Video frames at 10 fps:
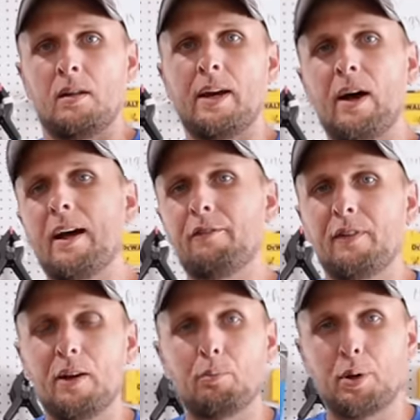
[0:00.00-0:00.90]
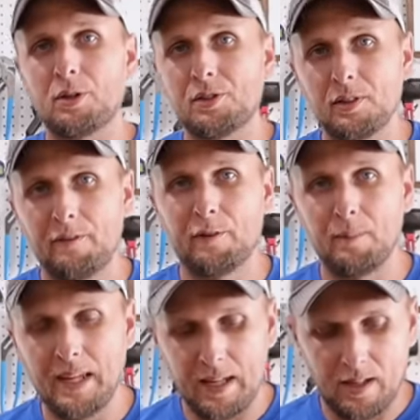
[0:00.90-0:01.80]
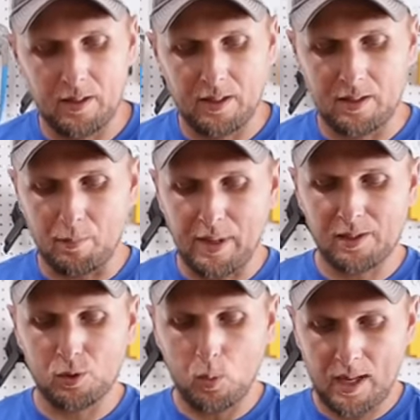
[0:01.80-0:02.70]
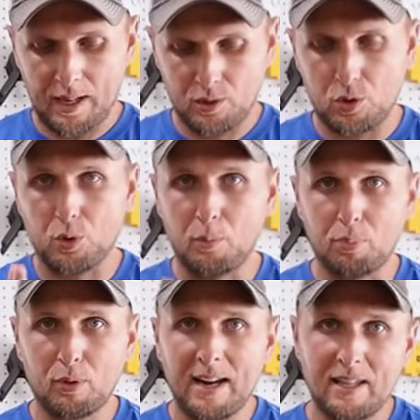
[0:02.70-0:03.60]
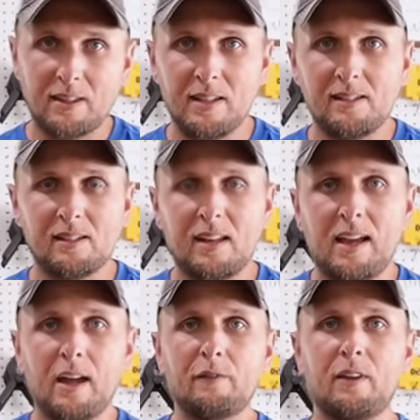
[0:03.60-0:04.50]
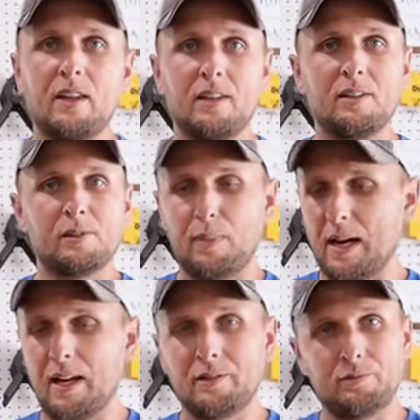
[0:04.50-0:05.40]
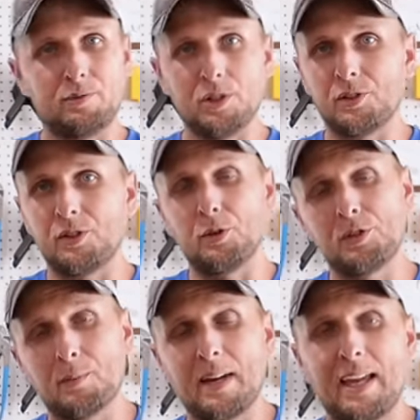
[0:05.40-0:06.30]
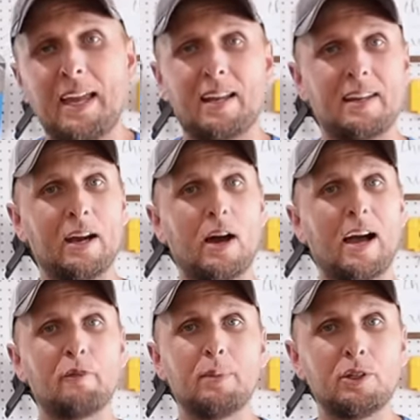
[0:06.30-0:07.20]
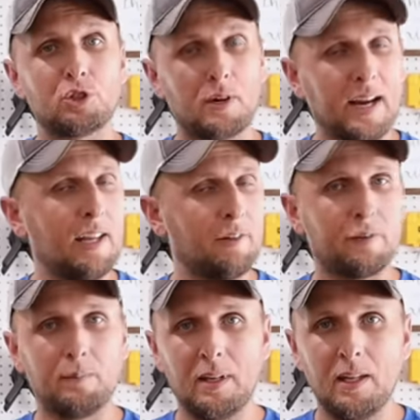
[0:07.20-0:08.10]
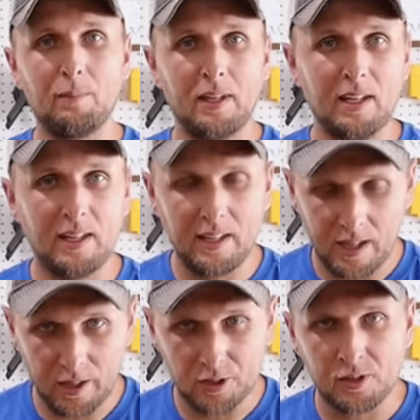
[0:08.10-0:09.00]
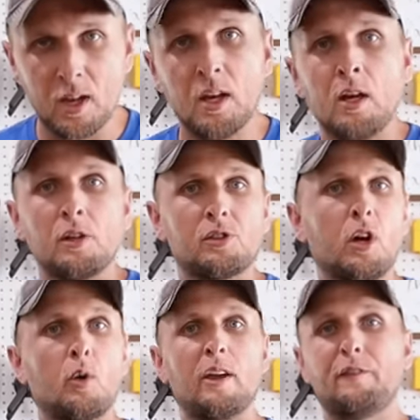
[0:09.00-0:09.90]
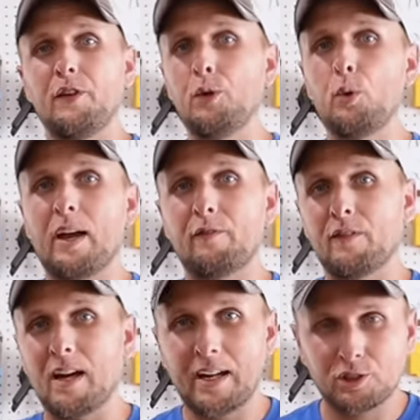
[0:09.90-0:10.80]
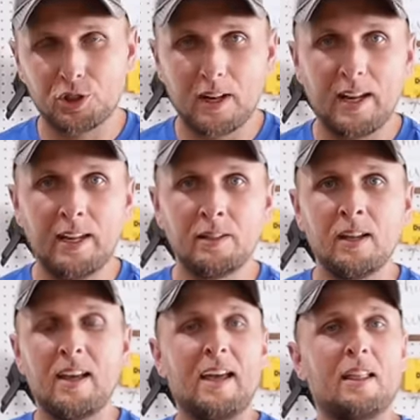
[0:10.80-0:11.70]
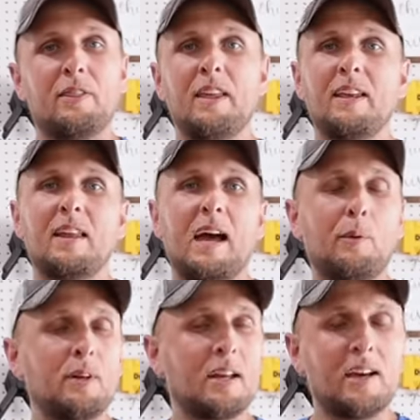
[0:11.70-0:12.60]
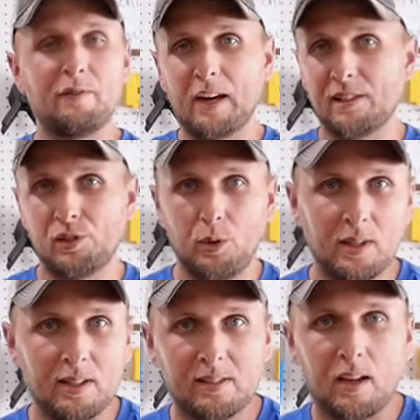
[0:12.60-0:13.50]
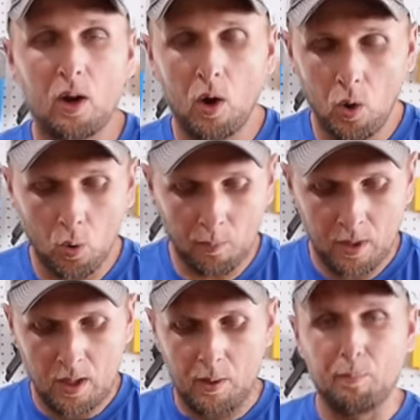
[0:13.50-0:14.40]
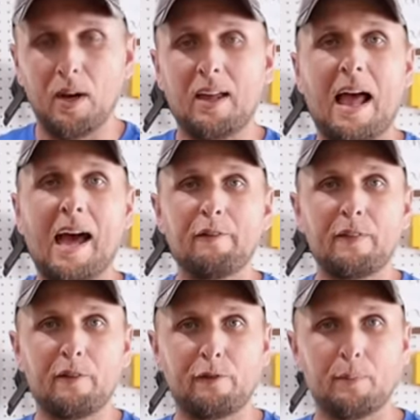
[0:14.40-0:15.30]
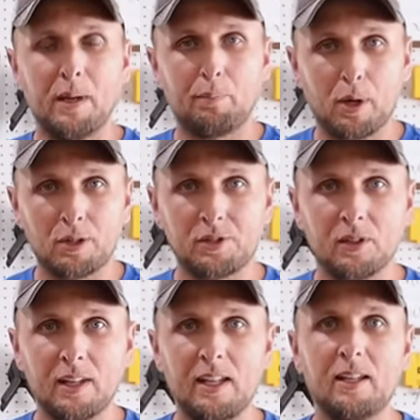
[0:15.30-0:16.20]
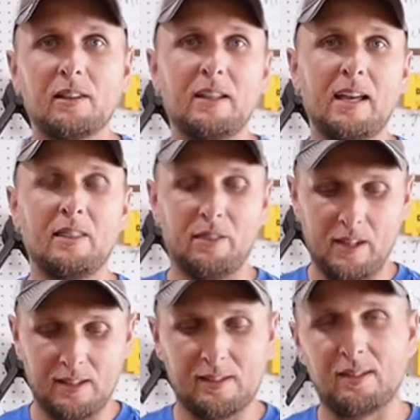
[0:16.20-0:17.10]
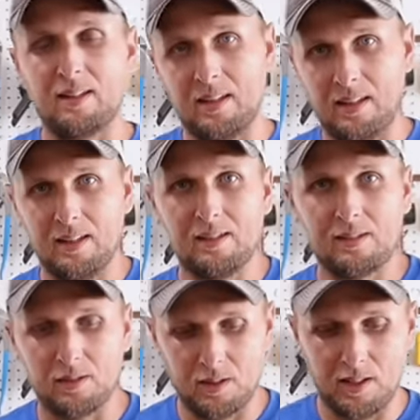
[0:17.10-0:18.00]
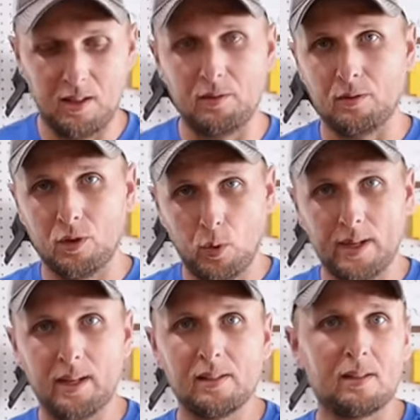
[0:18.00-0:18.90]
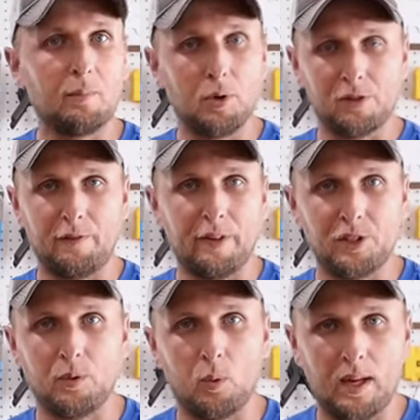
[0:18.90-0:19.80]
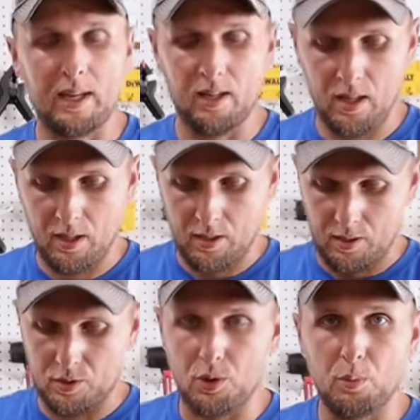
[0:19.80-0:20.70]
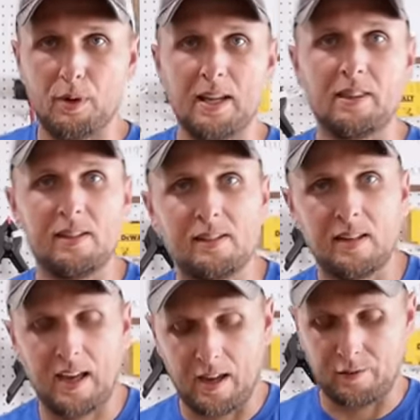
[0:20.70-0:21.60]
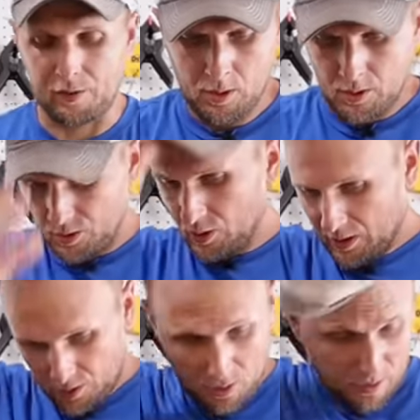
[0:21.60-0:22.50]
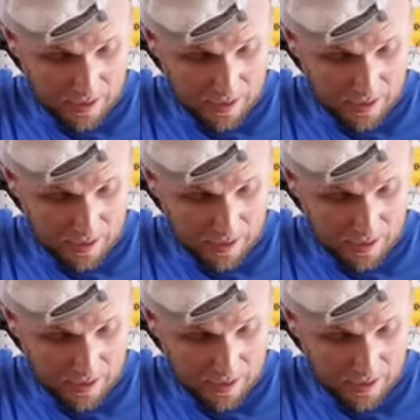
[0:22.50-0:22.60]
Now I've found personally for me that the best way to break these in half is by just using my hand. Now I've been training for many, many years, so if you have not trained, then I would not advise doing this at home, but I found for me personally that this is the quickest and most efficient way to break these in half. So let's go